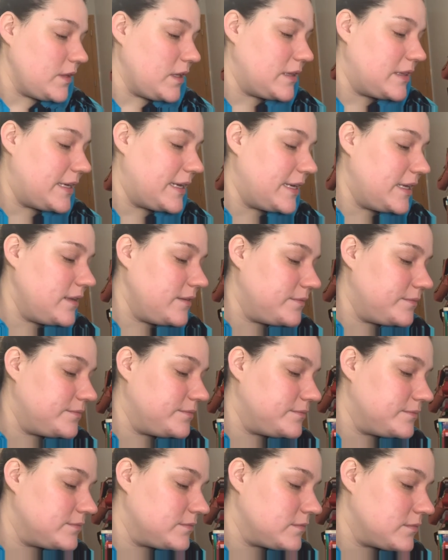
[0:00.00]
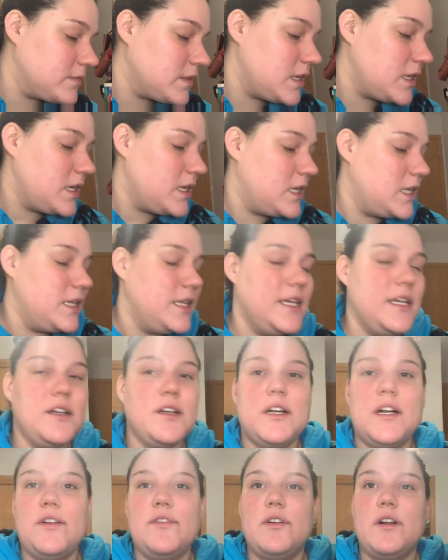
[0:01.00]
thing, the
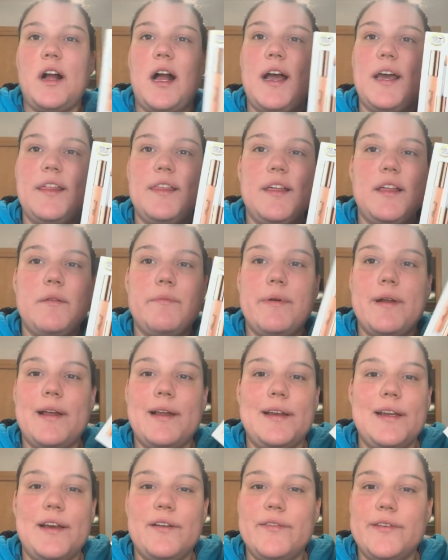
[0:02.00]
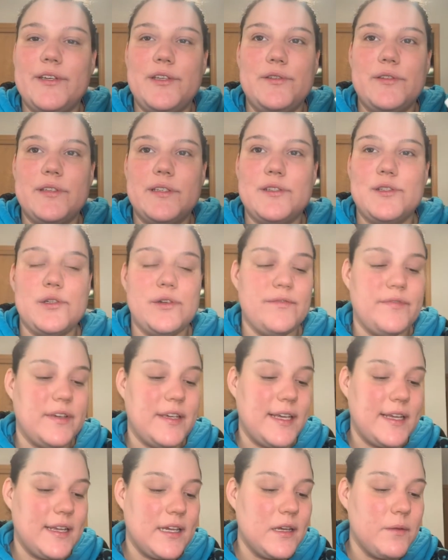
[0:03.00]
undercover eye thing, but I never used it. So if I
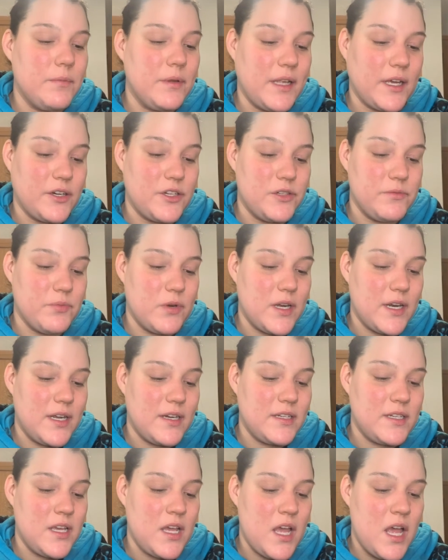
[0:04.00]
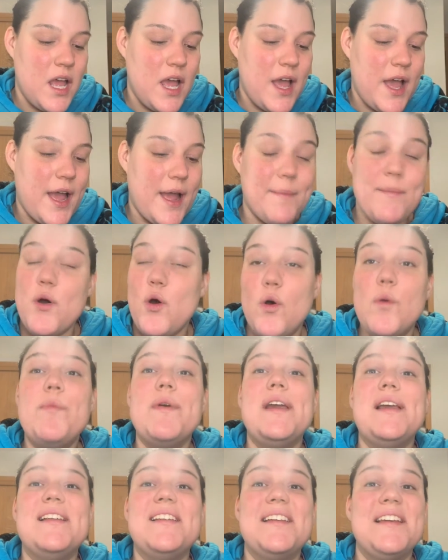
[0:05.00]
get a complexion product, I'm
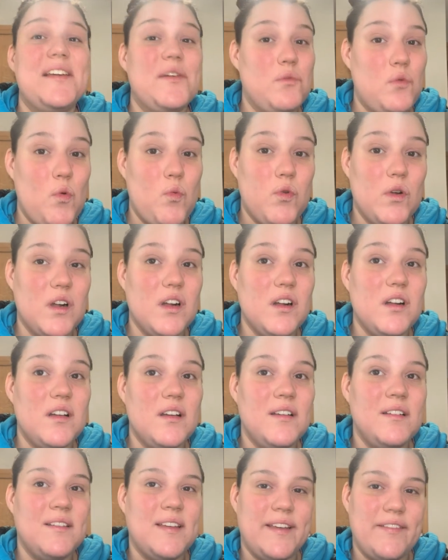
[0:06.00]
hoping it will work.